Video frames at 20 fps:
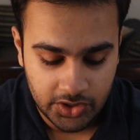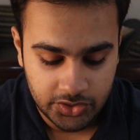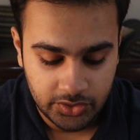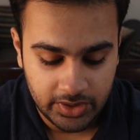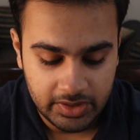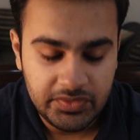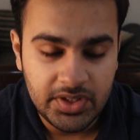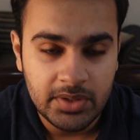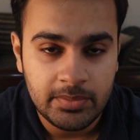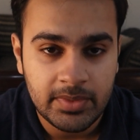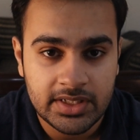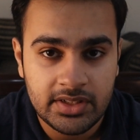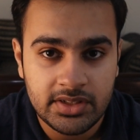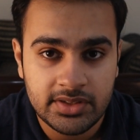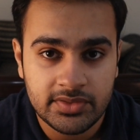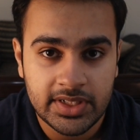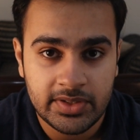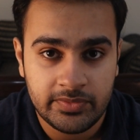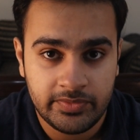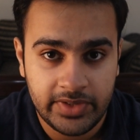So if the mother
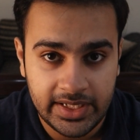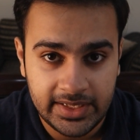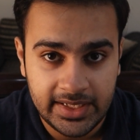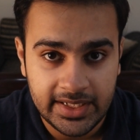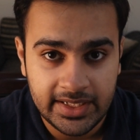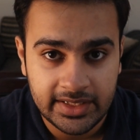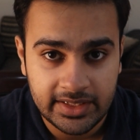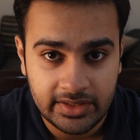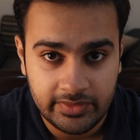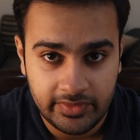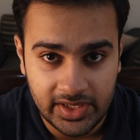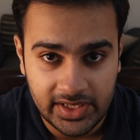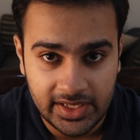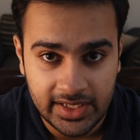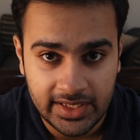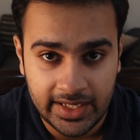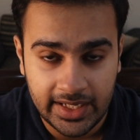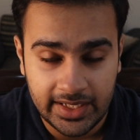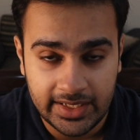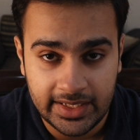is waiting in the
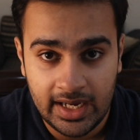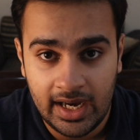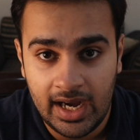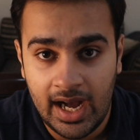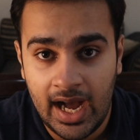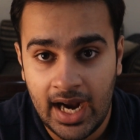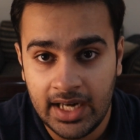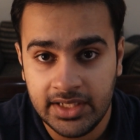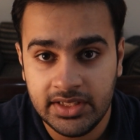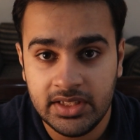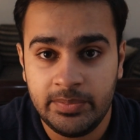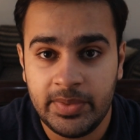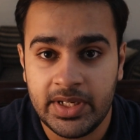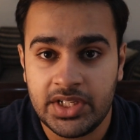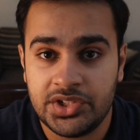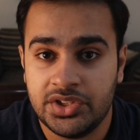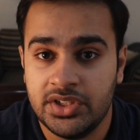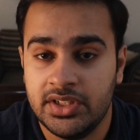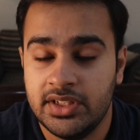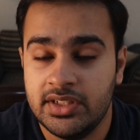waiting area and the
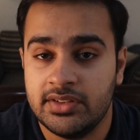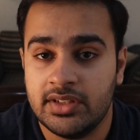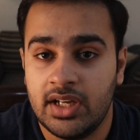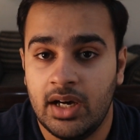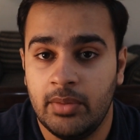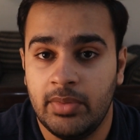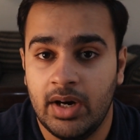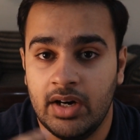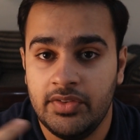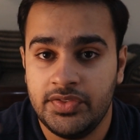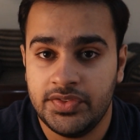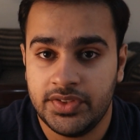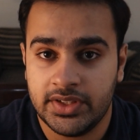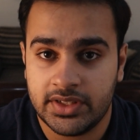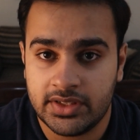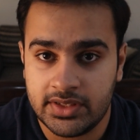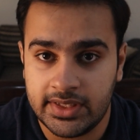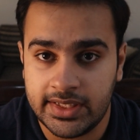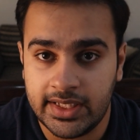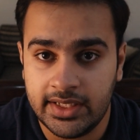patient is above
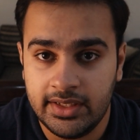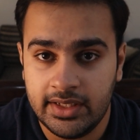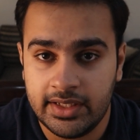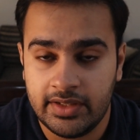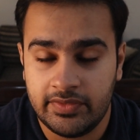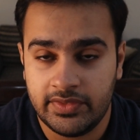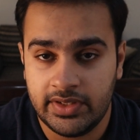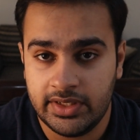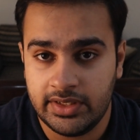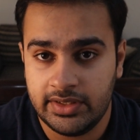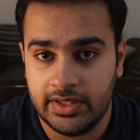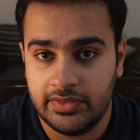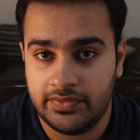16,